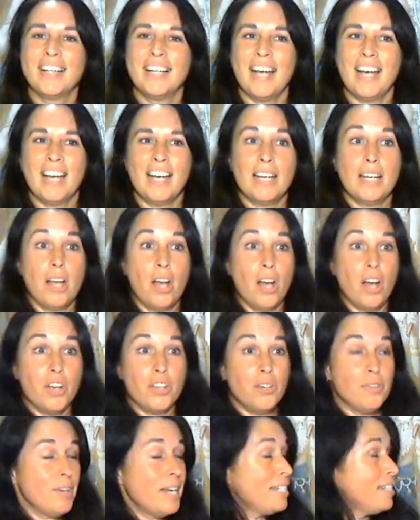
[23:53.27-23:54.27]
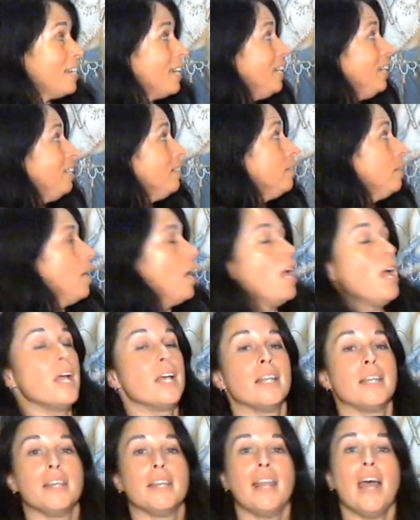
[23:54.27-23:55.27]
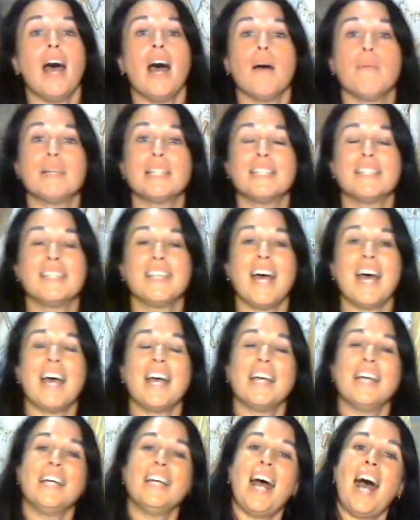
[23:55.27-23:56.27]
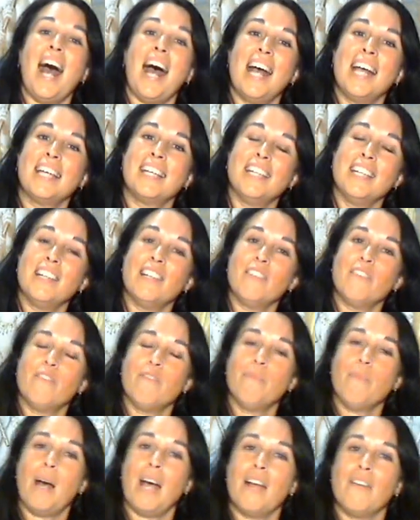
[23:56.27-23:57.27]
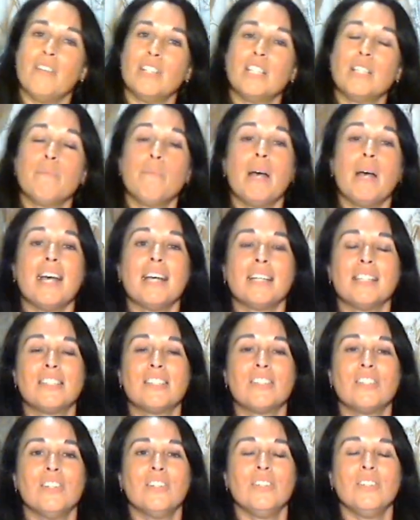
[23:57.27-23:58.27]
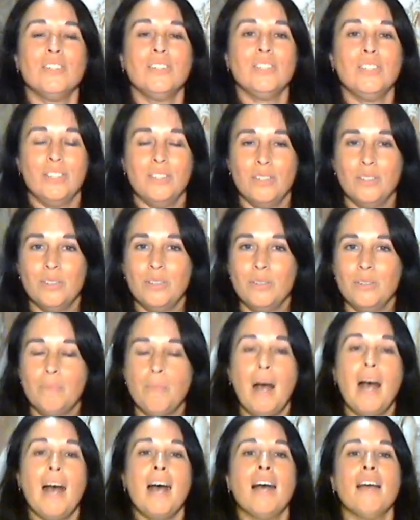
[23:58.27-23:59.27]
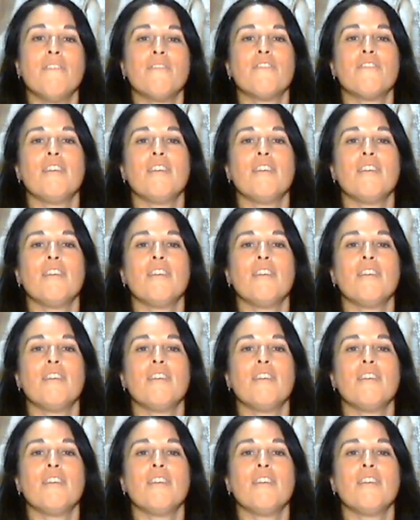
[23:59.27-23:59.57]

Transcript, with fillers: okay, are you ready? Namaste, I give my respects to you, my